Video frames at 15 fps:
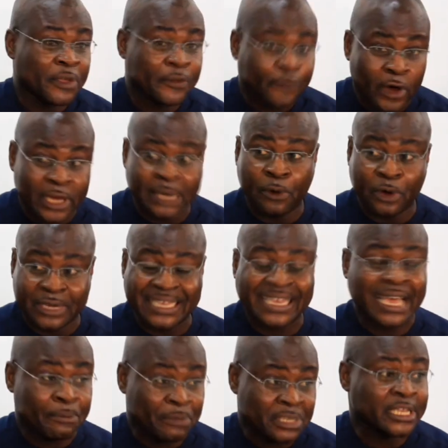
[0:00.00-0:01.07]
Before anybody
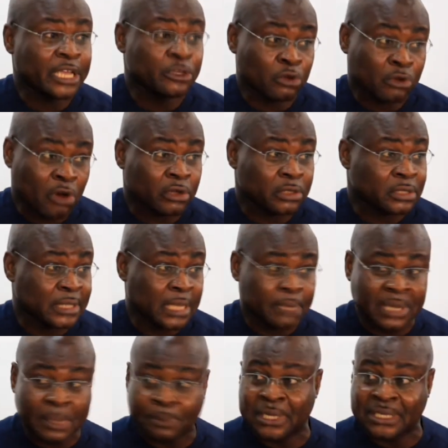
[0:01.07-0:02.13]
can be sent to court, the,
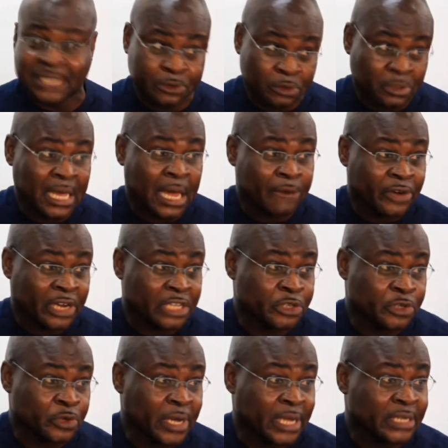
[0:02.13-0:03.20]
the police has to arrange
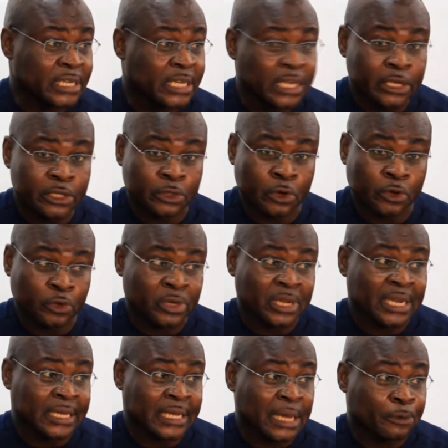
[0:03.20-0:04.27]
you and you go through
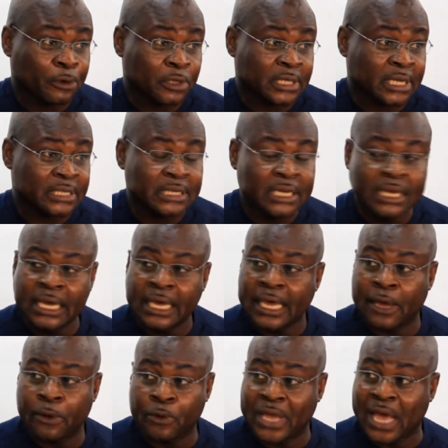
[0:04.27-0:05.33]
the legal process.
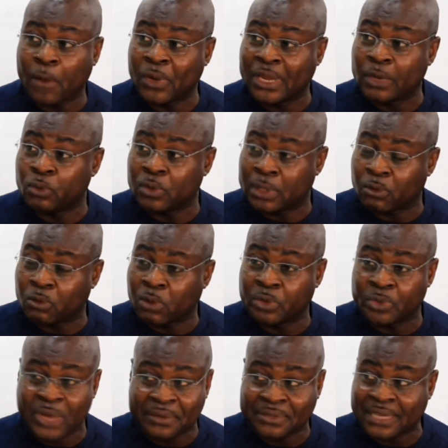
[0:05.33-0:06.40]
And we are, we,
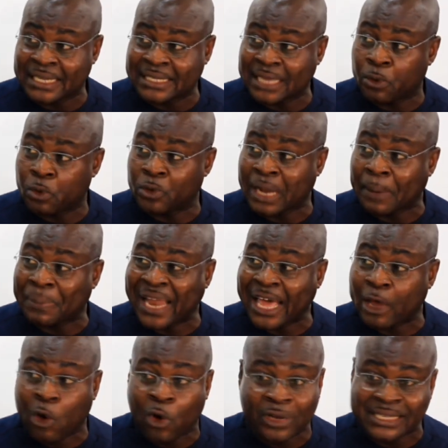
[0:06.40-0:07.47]
what we have said is that we would
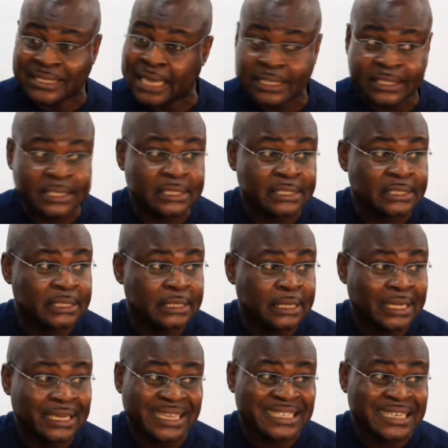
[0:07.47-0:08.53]
apply all the sanctions.
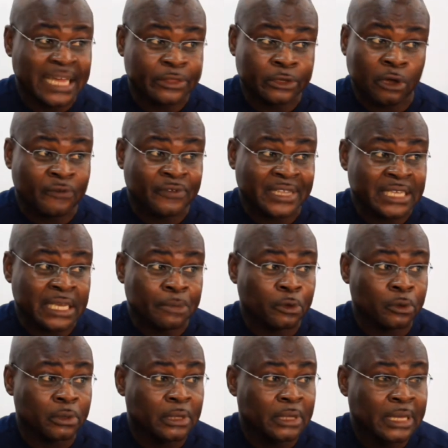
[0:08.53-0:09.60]
There's nothing off the
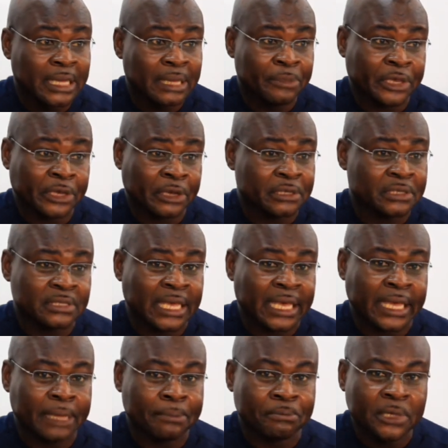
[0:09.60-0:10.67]
table because
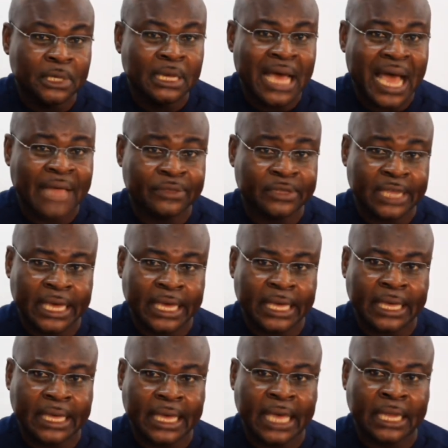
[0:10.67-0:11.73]
um, I think
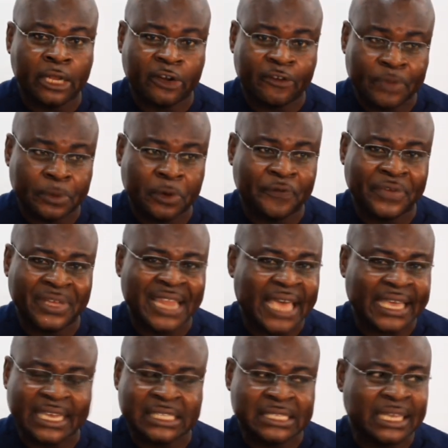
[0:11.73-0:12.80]
a lot of people feel
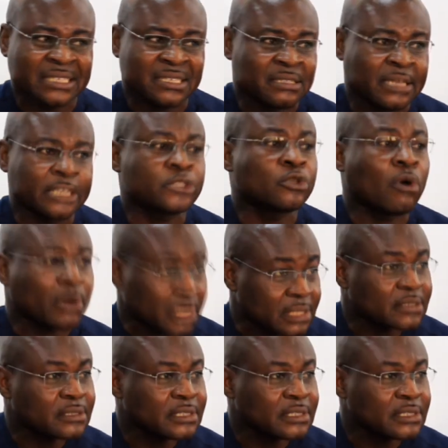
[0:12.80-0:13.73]
like it's, it's just talk.